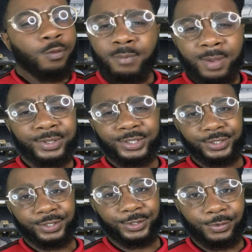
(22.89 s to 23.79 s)
remember to
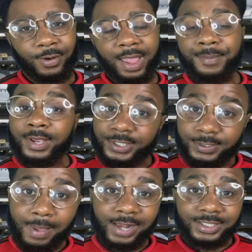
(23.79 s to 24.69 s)
subscribe,
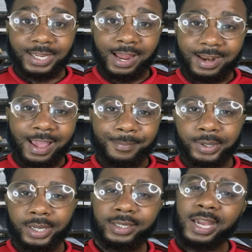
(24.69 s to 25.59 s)
smash that like button,